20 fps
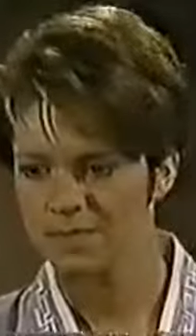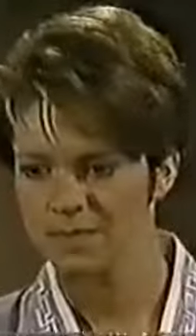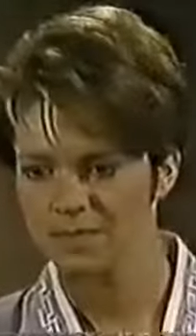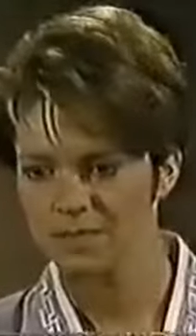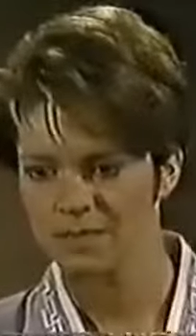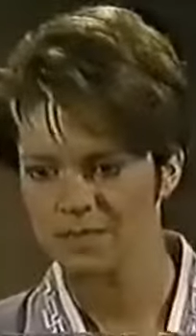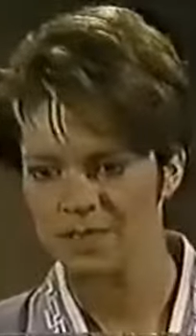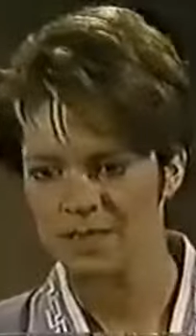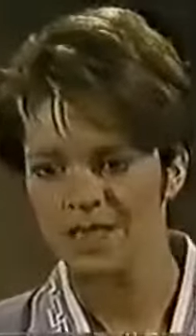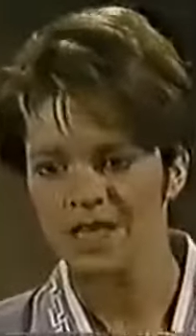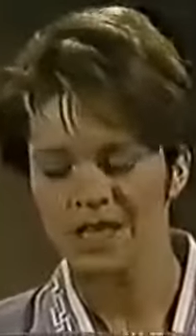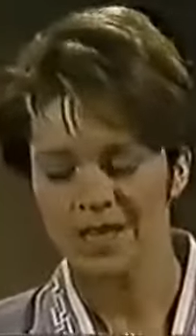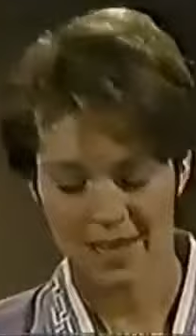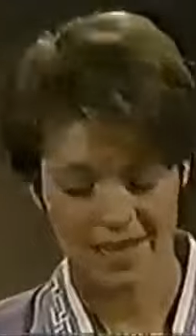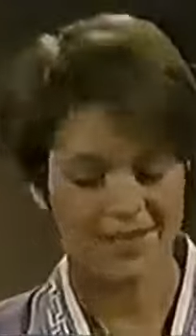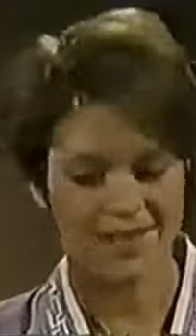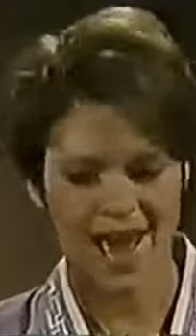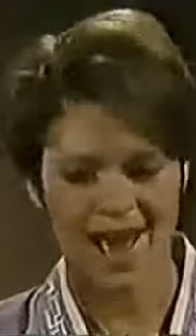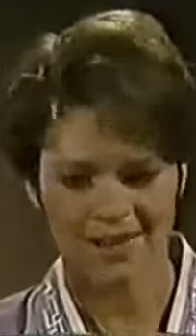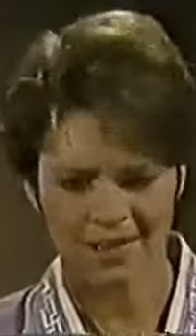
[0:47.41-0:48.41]
my house.
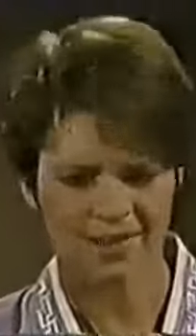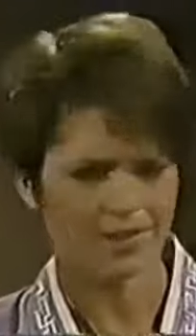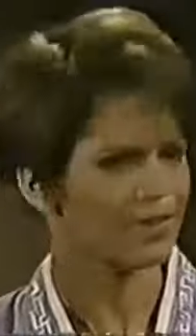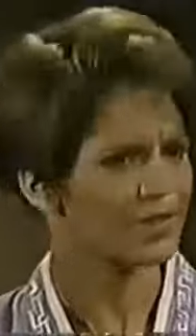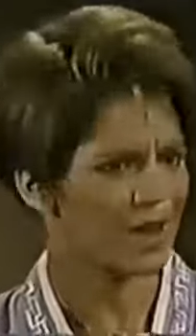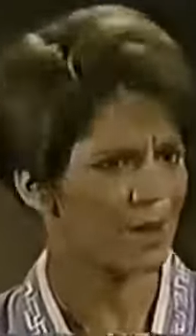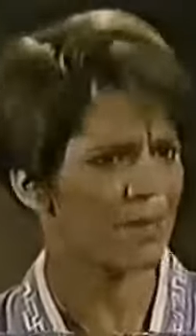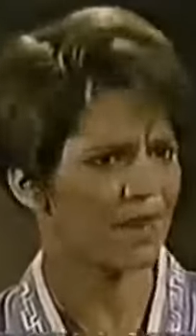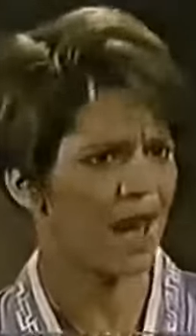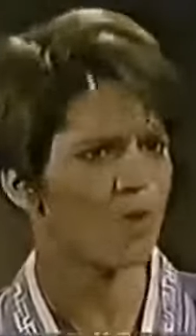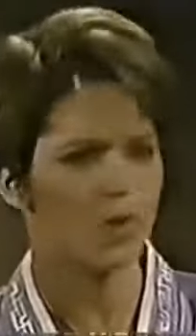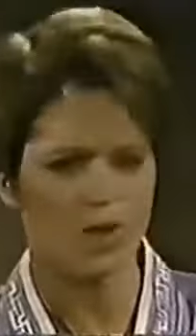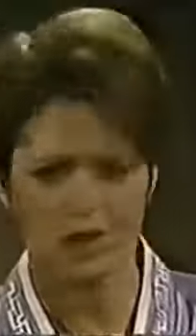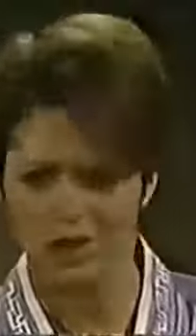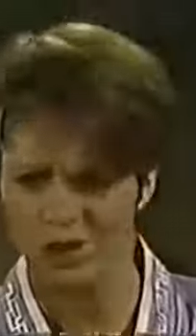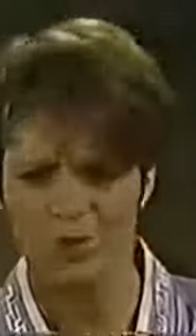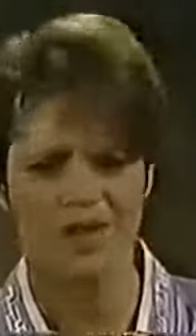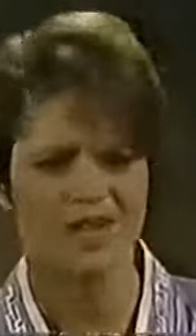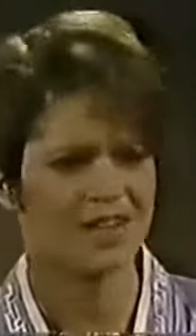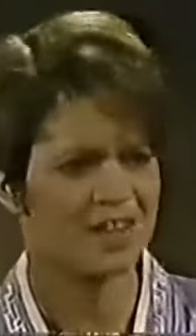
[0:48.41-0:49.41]
Exactly. Something
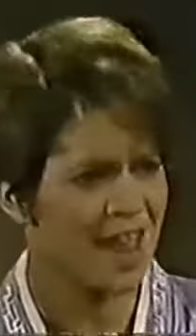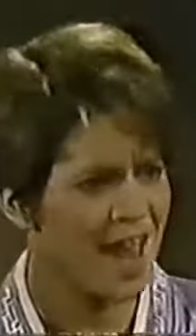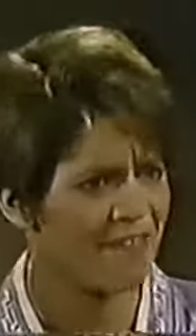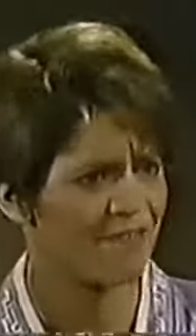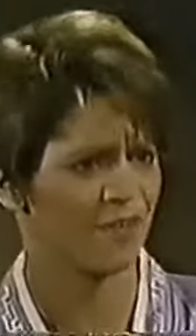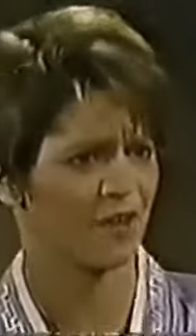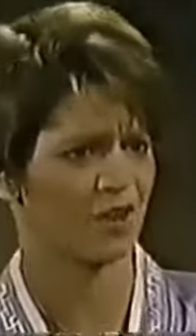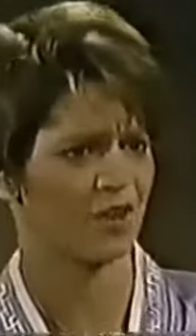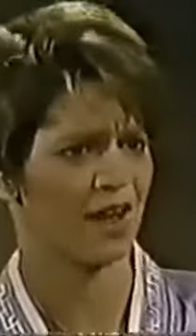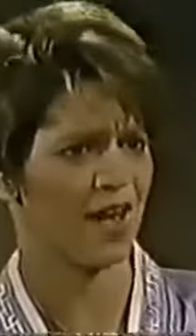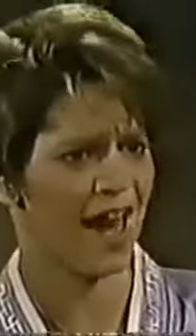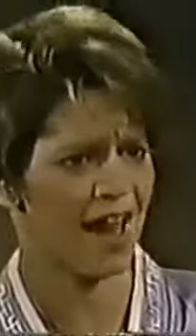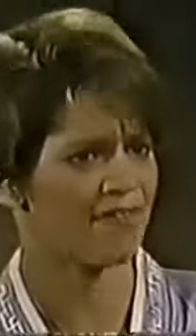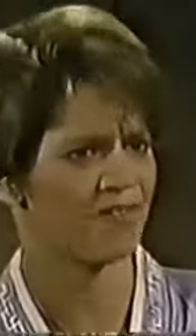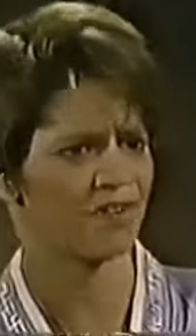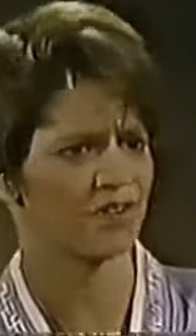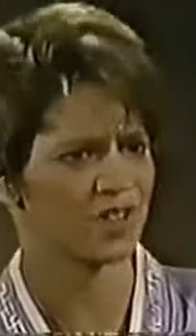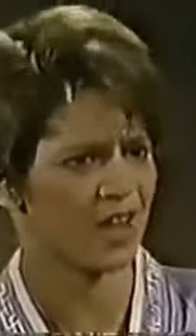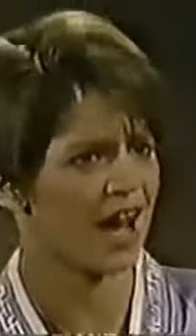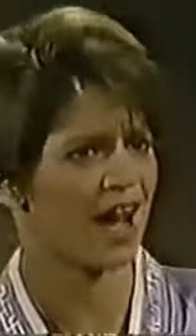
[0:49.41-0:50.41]
I wish you had never,
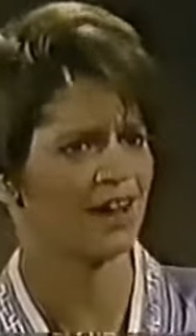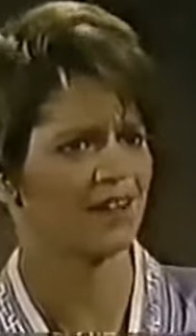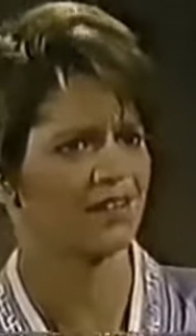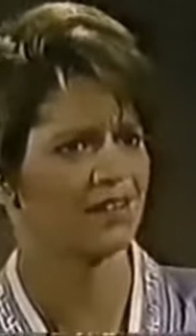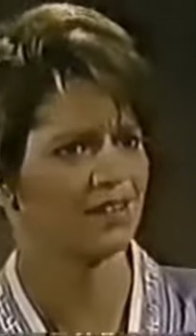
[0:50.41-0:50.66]
ever